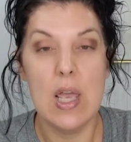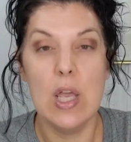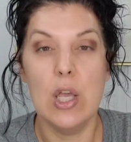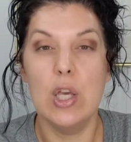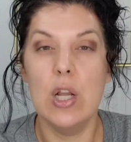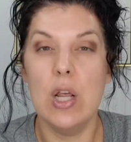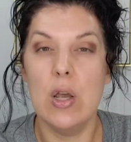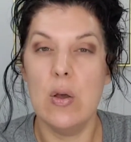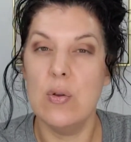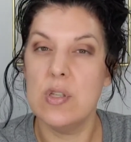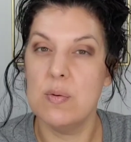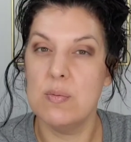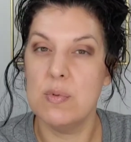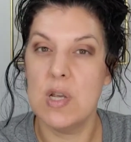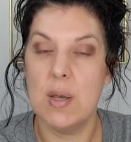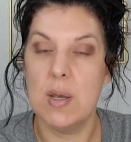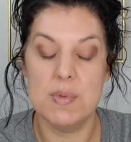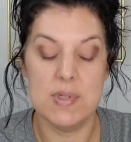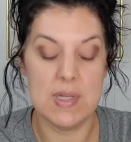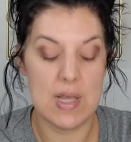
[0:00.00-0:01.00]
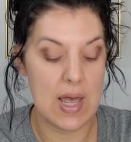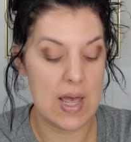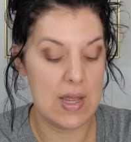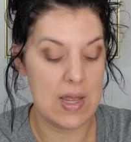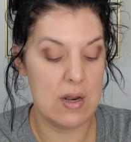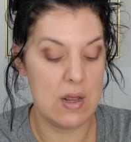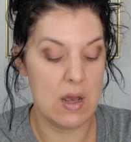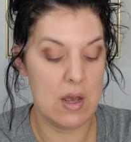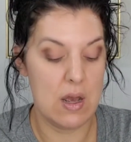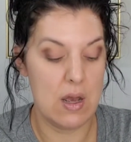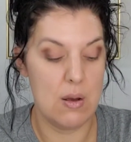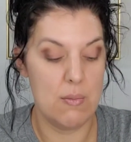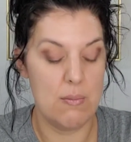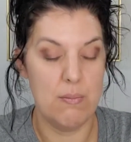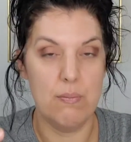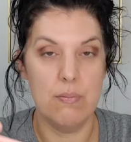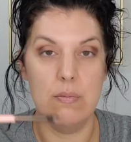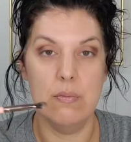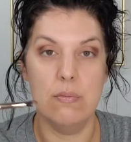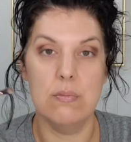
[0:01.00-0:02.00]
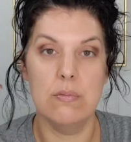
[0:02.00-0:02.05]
You know how sometimes on,